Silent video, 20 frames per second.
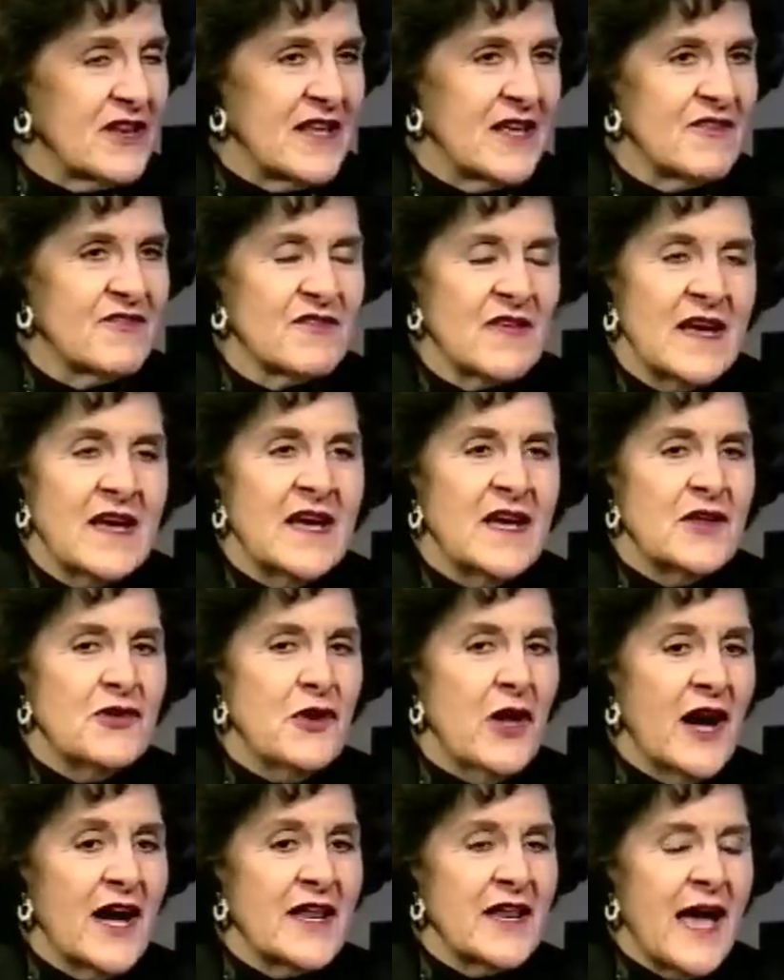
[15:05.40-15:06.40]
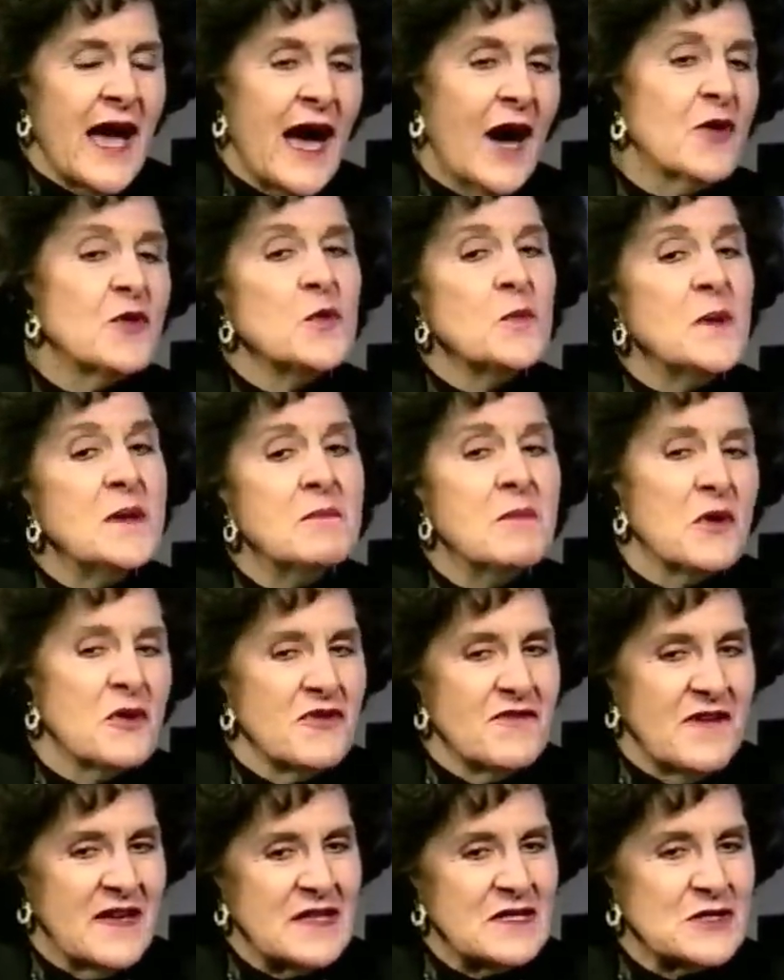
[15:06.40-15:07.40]
is not how do we
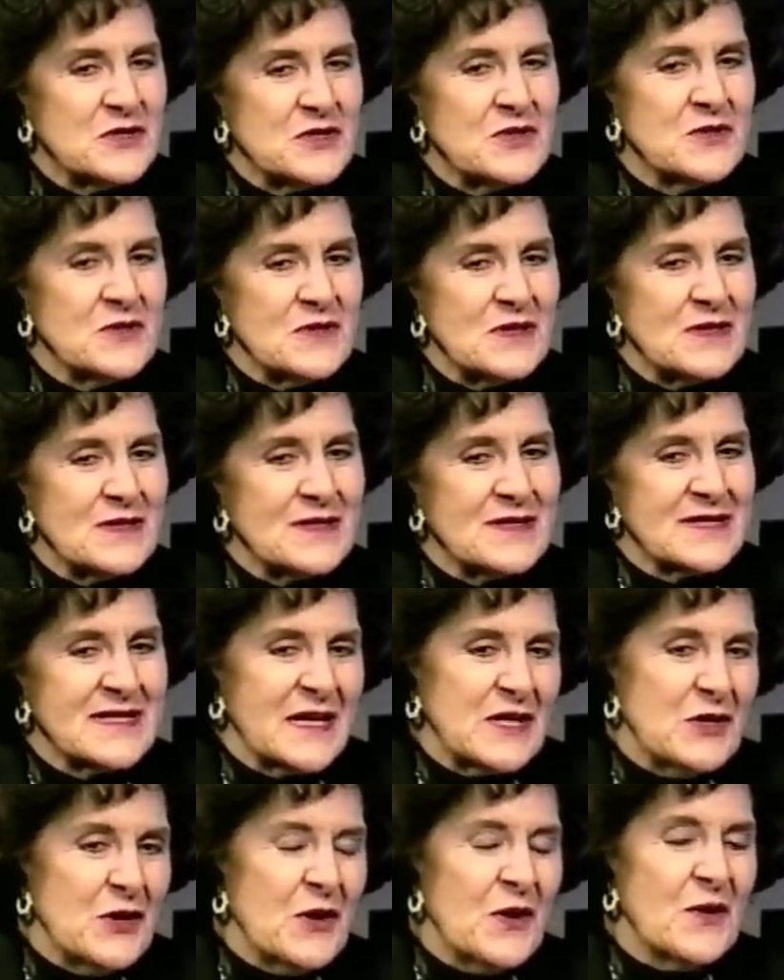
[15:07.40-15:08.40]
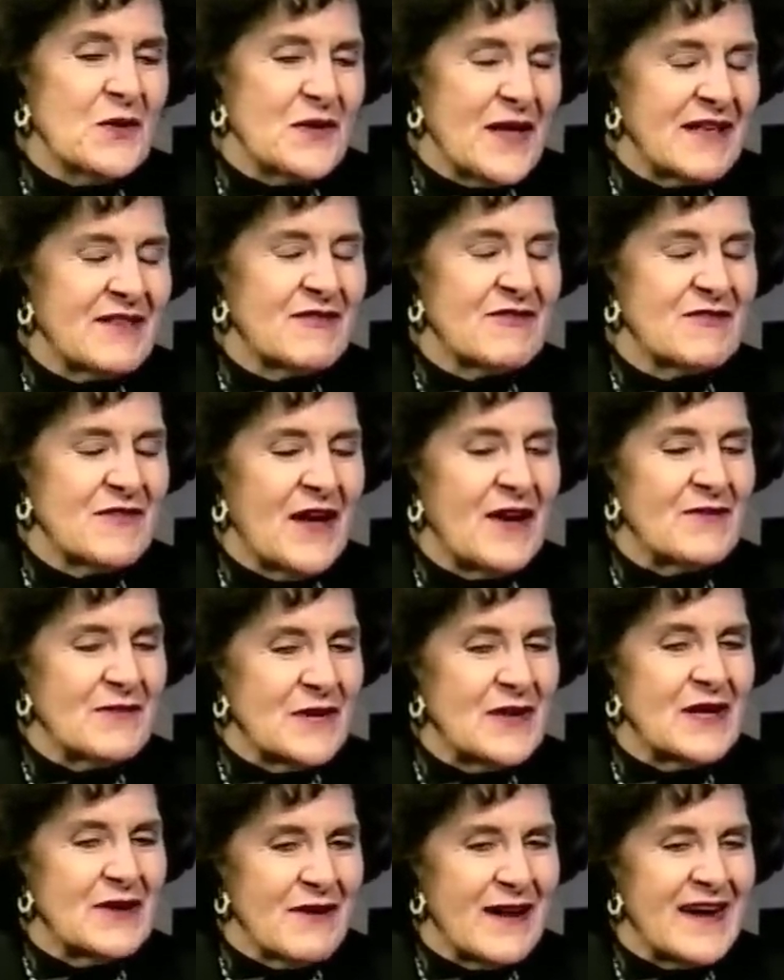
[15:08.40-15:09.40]
motivate students, because I know that's not
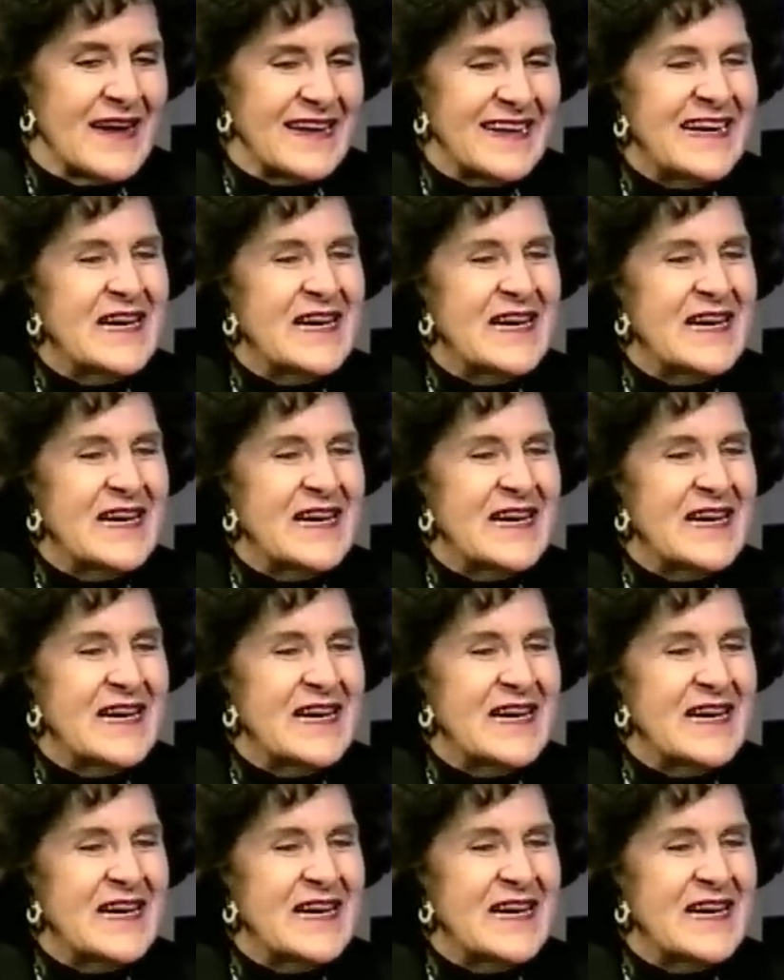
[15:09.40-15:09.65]
really right,